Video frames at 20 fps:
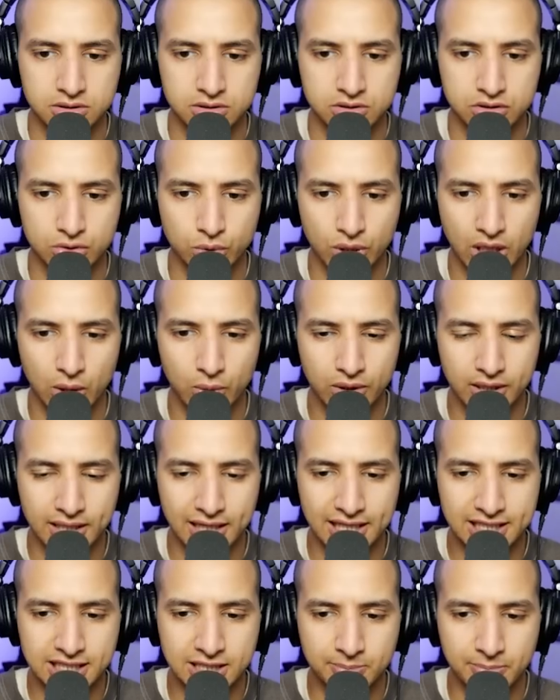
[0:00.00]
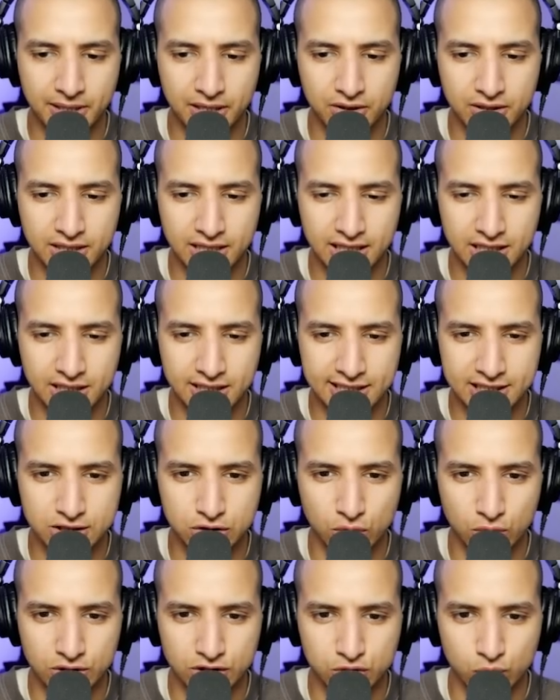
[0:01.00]
So now we can actually barricade this
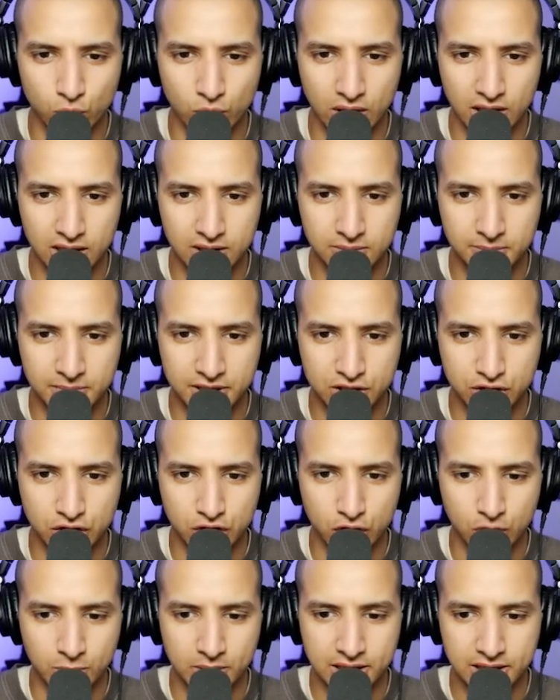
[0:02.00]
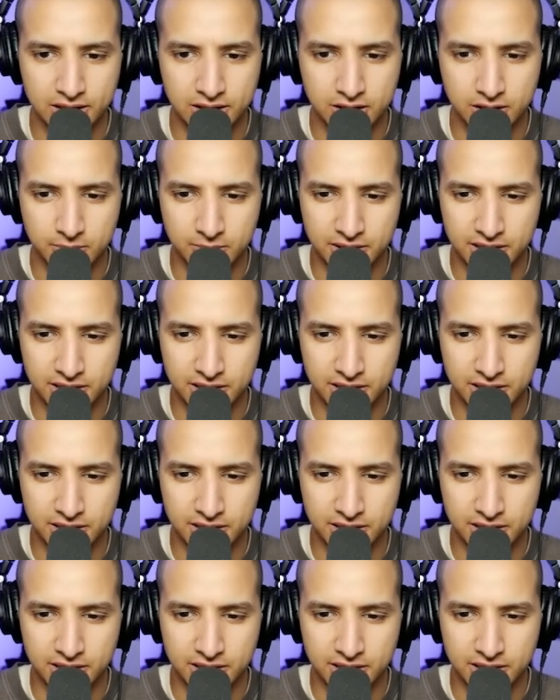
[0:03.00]
door as well. Make sure nobody can come in